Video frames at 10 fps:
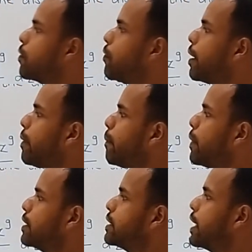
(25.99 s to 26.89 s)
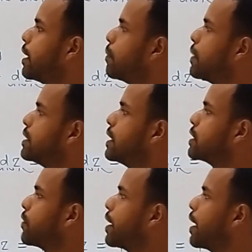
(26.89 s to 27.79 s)
1 plus z plus z
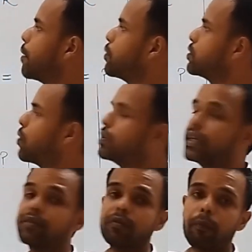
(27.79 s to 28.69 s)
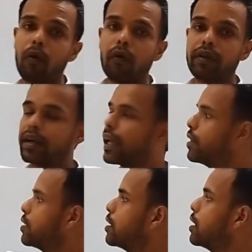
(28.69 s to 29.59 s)
square up to so on z to the power
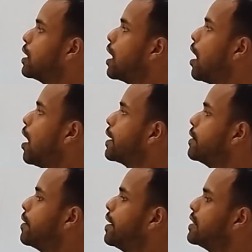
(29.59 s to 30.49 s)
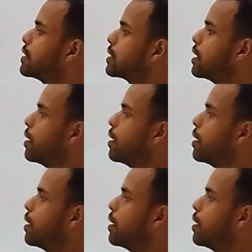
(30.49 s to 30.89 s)
10 are in the disk